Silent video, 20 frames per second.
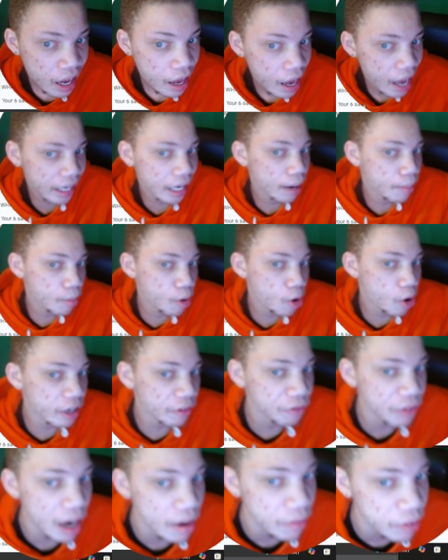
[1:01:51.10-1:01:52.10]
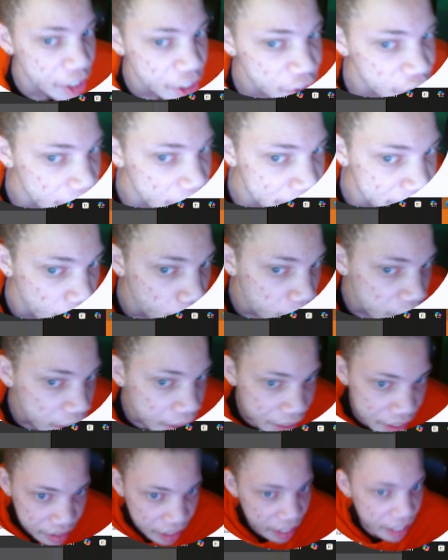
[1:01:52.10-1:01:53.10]
I got more than 500 streams out where
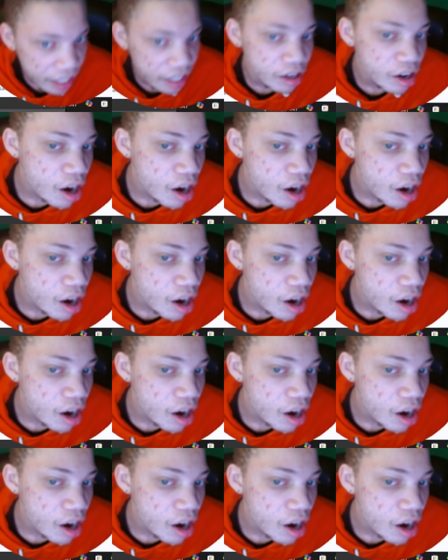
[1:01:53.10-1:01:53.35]
niggas can't